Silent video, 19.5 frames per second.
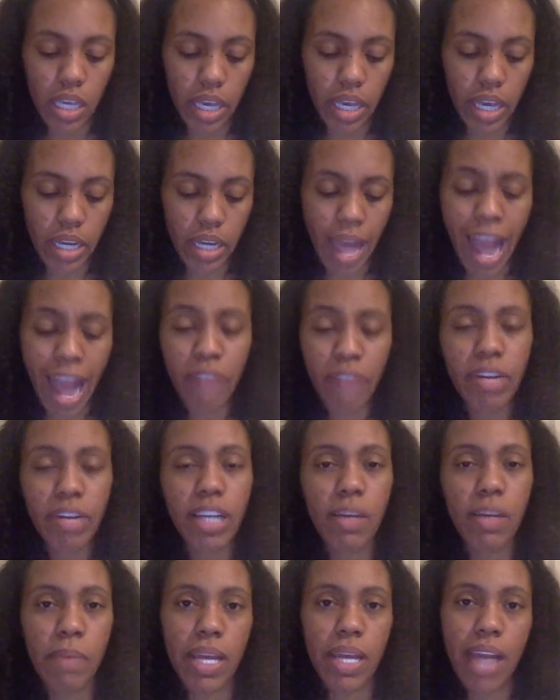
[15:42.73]
And I
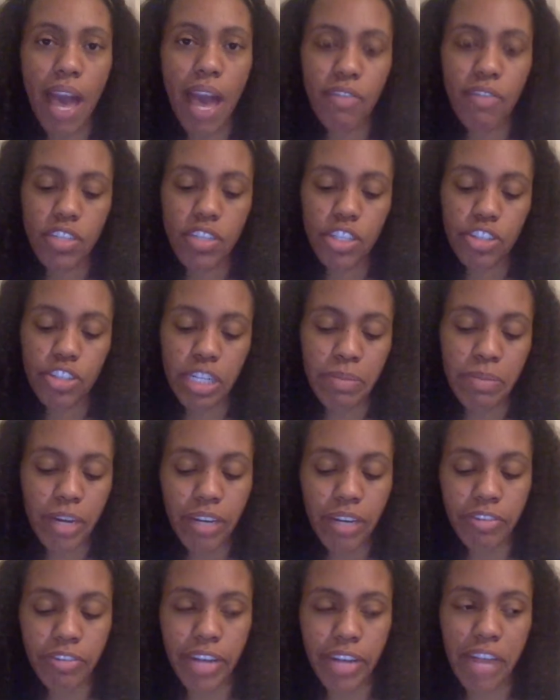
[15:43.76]
recommend having a
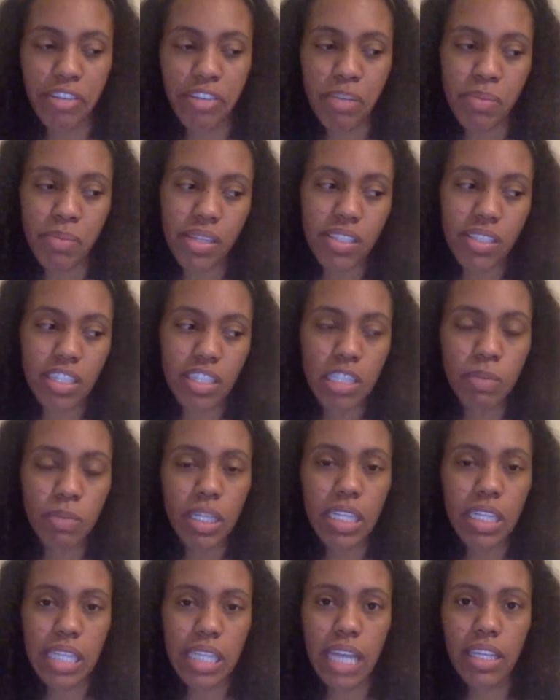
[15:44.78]
trademark for every business,
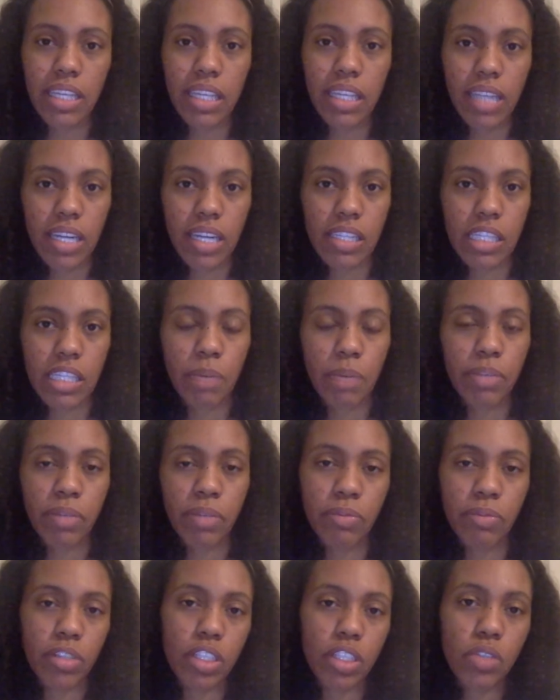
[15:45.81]
because I think that it's
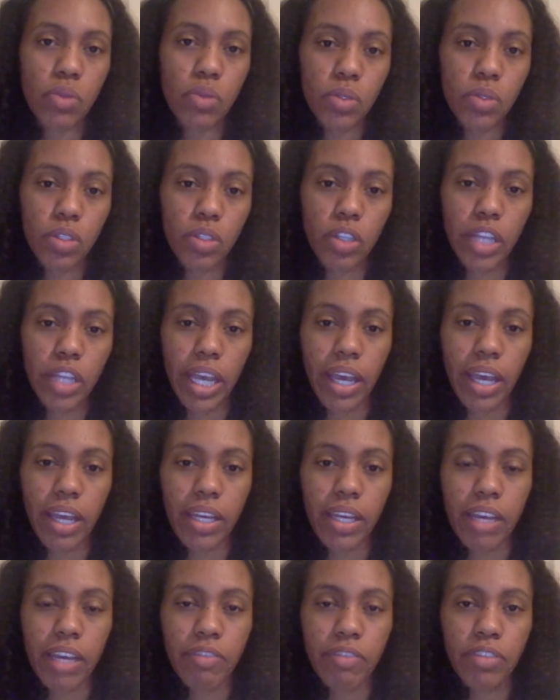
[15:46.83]
something really cool.
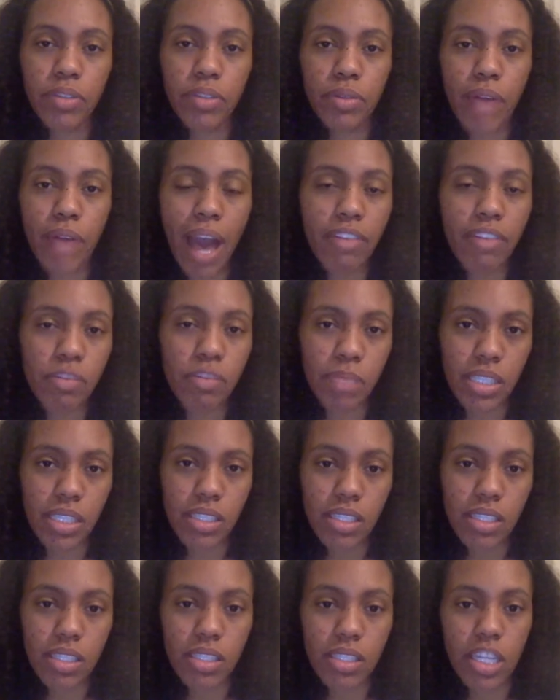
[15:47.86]
And if you have a
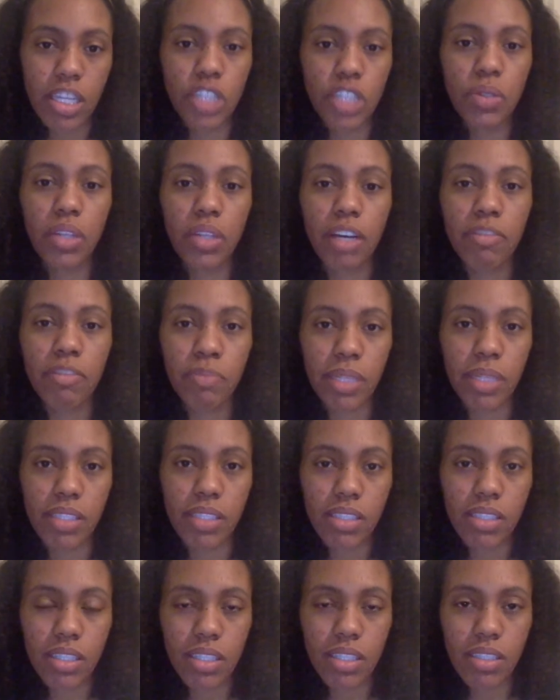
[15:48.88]
business and you love
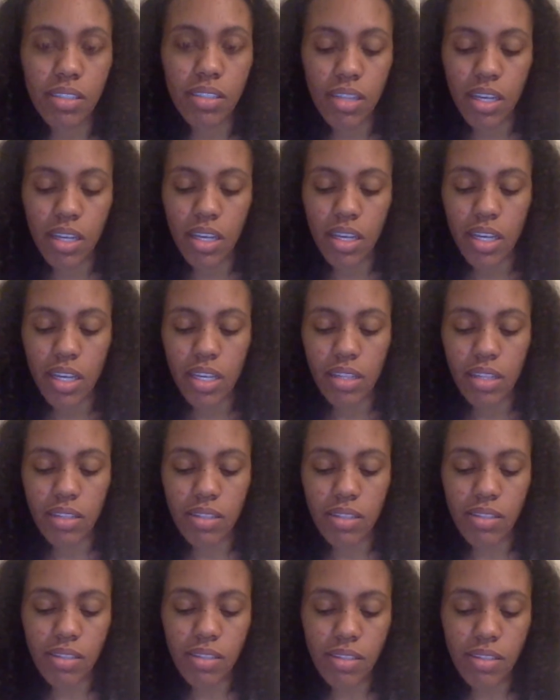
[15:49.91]
business,
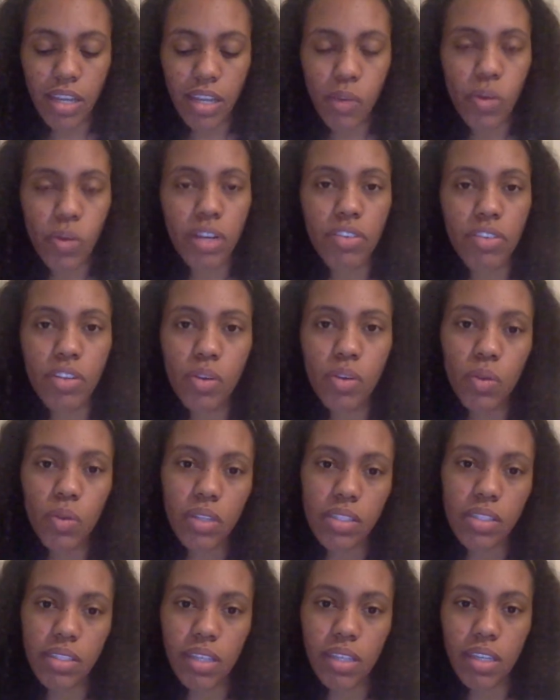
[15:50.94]
this is like one of the
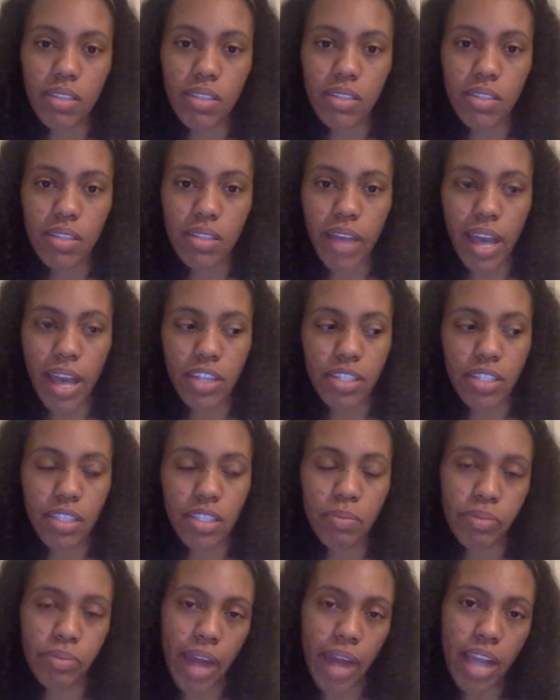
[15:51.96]
coolest things to
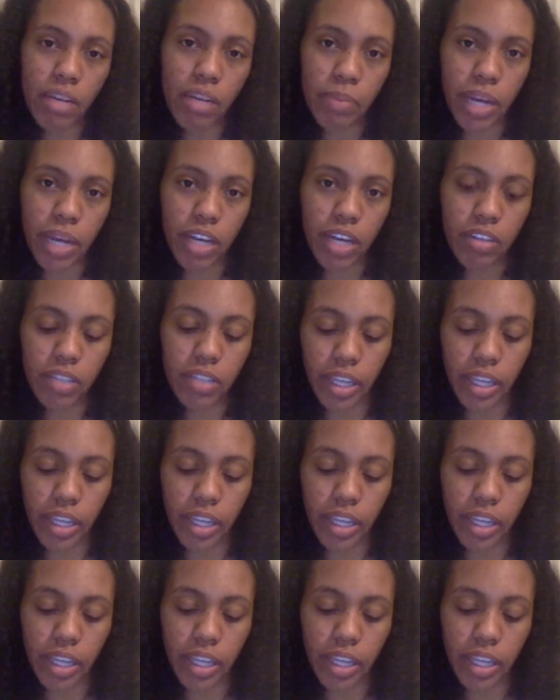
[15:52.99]
actually brag about.